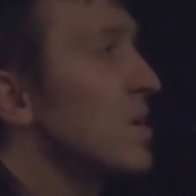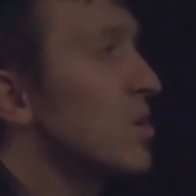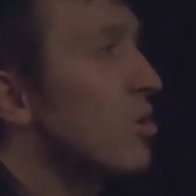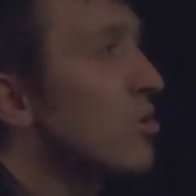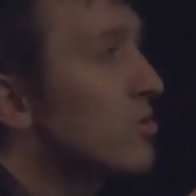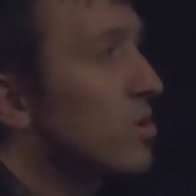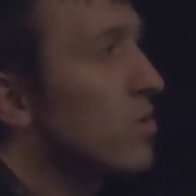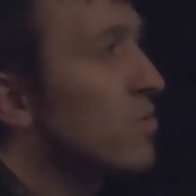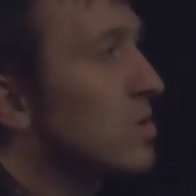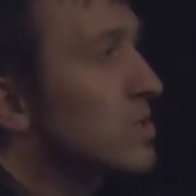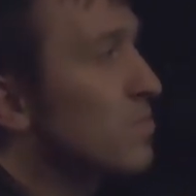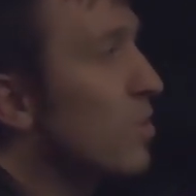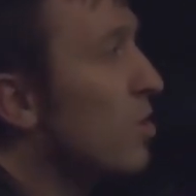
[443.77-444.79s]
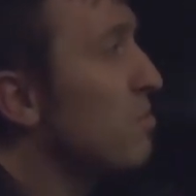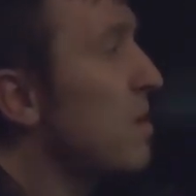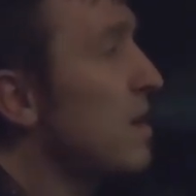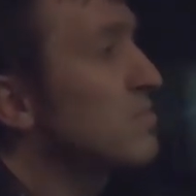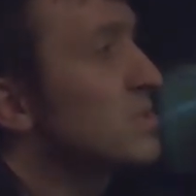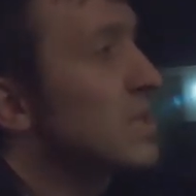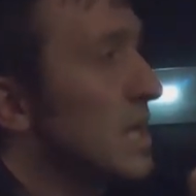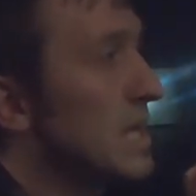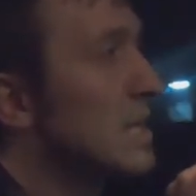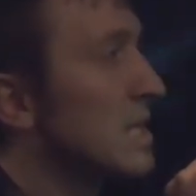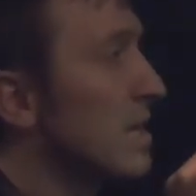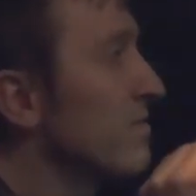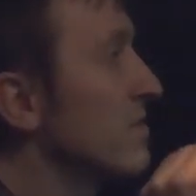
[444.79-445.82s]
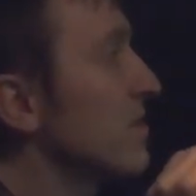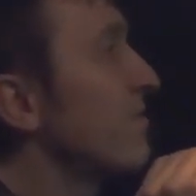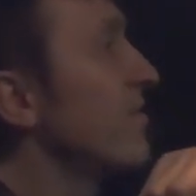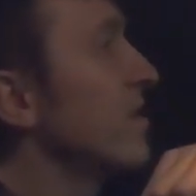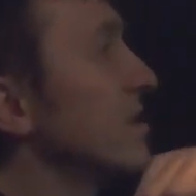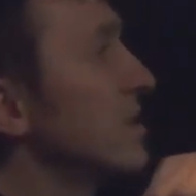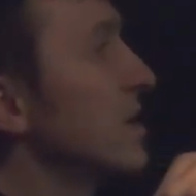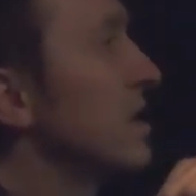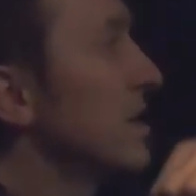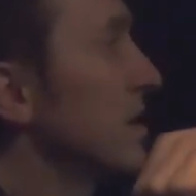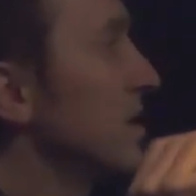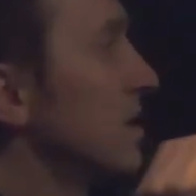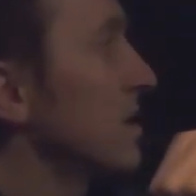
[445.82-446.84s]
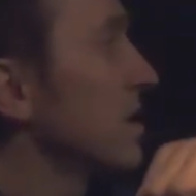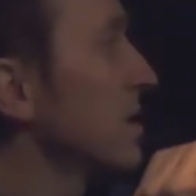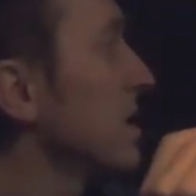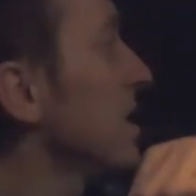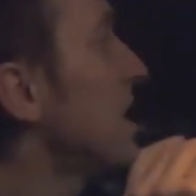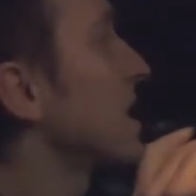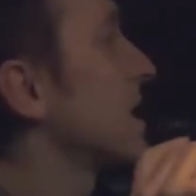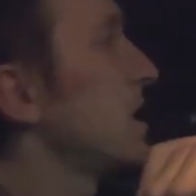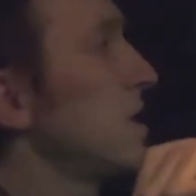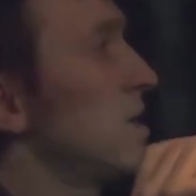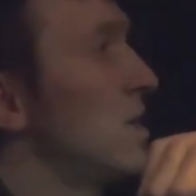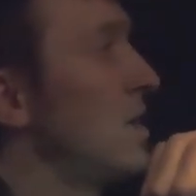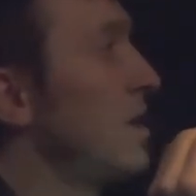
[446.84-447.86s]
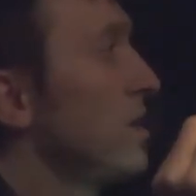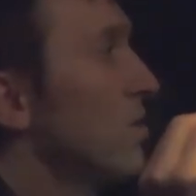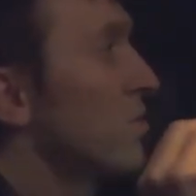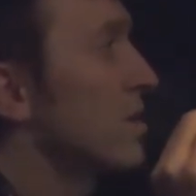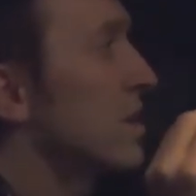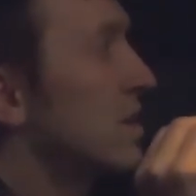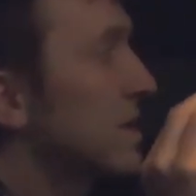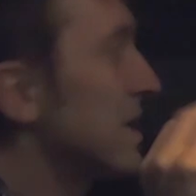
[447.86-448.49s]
going over small bumps, I can definitely feel the clunk or the